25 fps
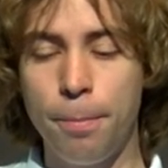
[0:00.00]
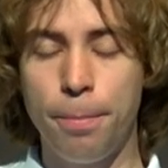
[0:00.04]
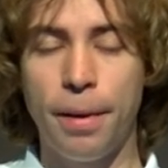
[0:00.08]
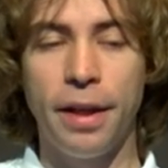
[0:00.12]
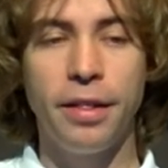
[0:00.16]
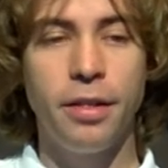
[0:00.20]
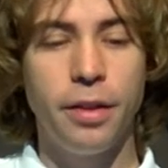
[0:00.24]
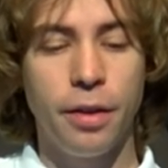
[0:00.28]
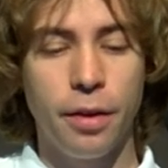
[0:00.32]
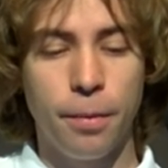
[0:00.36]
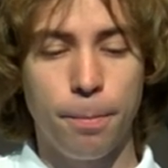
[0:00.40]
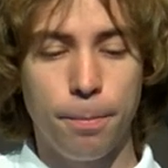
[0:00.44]

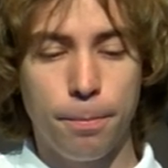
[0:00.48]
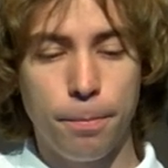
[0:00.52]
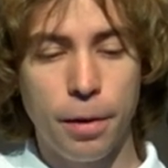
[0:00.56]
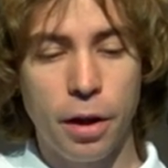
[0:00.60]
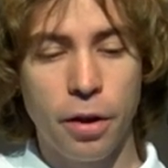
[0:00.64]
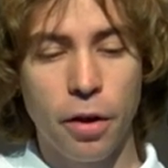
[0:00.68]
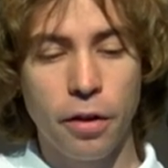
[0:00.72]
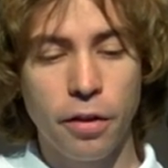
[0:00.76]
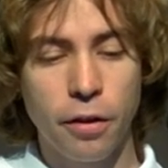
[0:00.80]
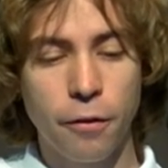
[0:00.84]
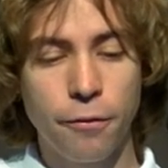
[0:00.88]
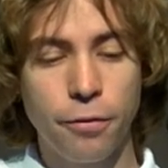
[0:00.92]
but
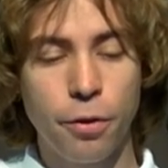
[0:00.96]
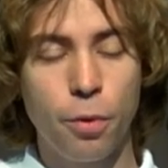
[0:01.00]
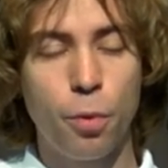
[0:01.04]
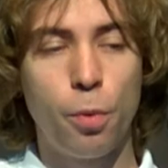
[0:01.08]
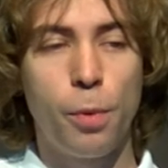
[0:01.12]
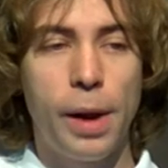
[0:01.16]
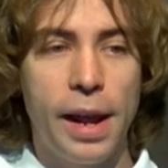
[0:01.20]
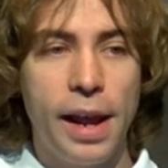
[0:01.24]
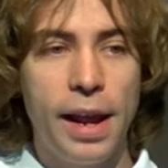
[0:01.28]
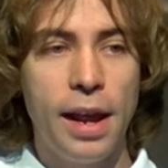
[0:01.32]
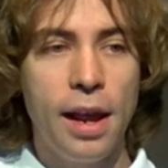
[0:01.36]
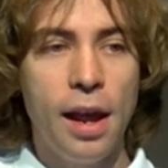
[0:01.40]
because of the
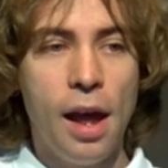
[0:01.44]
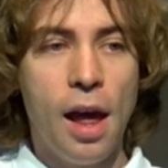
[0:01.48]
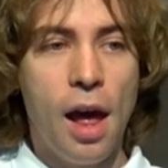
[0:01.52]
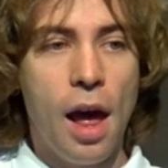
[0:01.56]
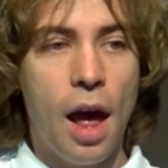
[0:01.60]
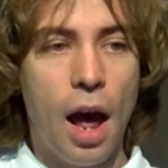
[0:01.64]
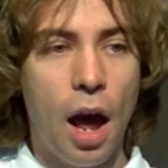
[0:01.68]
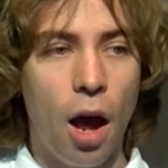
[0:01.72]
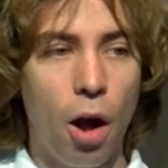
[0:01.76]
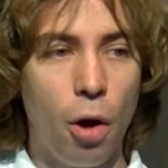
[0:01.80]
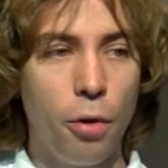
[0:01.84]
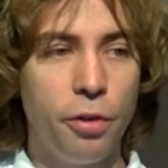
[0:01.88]
way
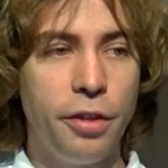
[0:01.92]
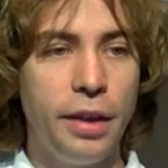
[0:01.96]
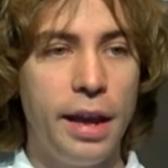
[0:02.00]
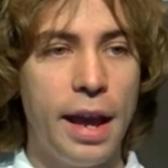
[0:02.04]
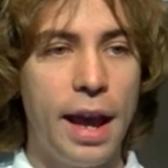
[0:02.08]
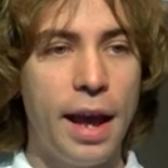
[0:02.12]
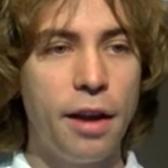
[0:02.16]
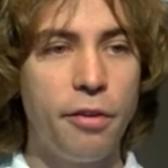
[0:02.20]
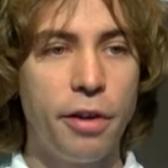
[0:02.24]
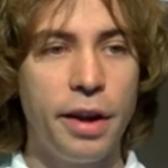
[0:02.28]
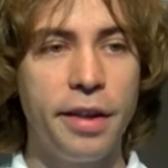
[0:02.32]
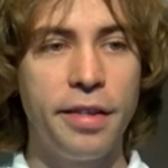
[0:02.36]
how the
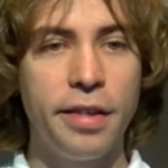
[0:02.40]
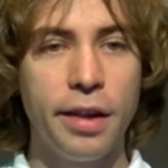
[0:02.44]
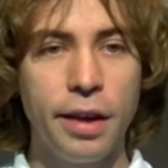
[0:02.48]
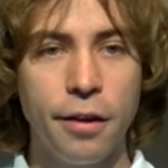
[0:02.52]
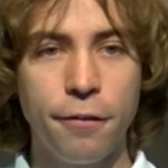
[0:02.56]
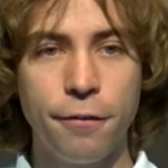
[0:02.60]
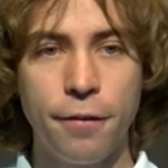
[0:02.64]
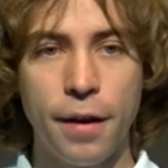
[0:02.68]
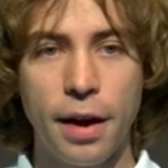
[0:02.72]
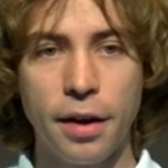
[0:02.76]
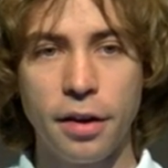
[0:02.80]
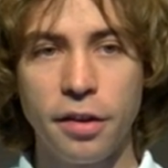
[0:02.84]
addressing
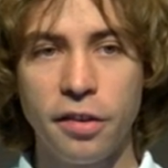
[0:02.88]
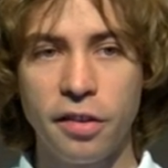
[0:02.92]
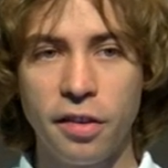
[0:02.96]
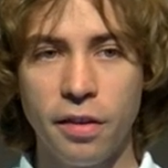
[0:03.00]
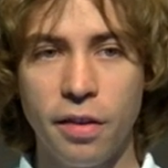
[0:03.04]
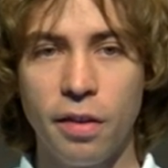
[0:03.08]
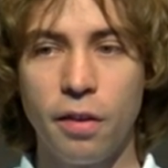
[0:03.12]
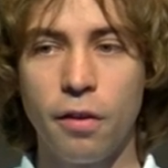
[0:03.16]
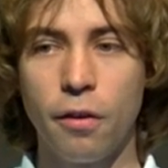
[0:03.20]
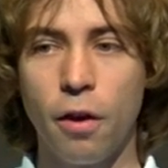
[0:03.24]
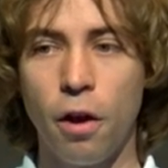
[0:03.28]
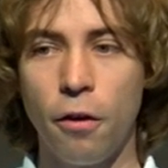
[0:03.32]

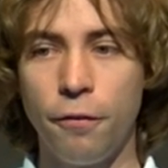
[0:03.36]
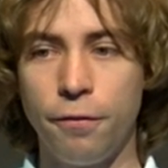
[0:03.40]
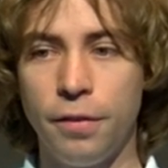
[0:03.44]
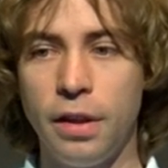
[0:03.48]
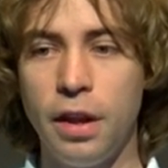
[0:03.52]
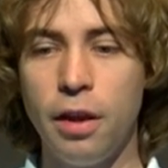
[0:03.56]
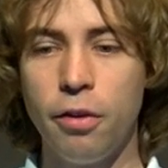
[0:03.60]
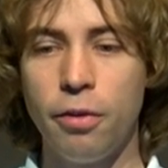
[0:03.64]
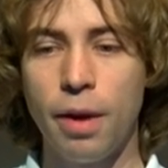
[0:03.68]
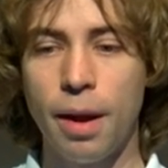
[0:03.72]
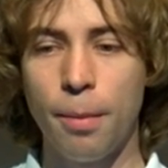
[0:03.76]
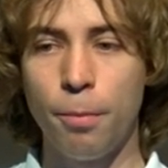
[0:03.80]
functions of
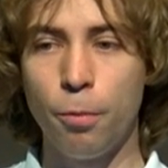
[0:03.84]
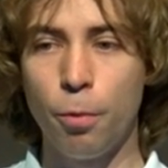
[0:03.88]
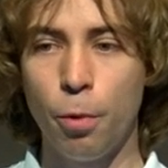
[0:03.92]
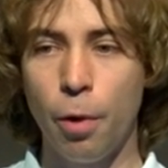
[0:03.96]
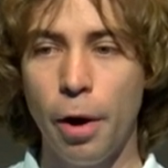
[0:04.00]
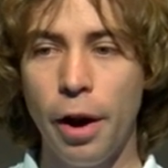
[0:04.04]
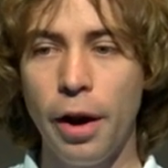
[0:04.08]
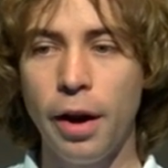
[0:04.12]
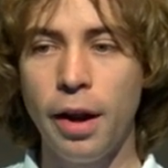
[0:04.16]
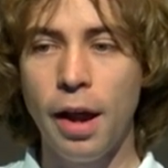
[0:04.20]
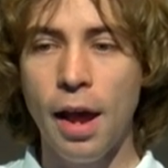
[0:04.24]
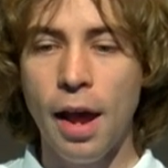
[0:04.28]
DRAM
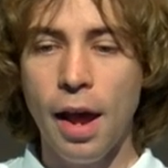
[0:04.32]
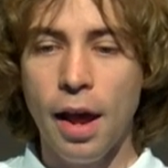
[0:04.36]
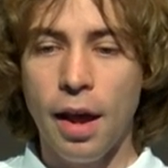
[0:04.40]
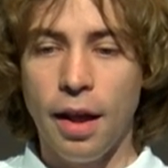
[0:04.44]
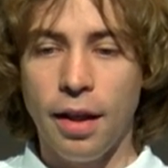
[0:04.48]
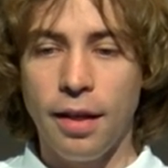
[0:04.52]
work,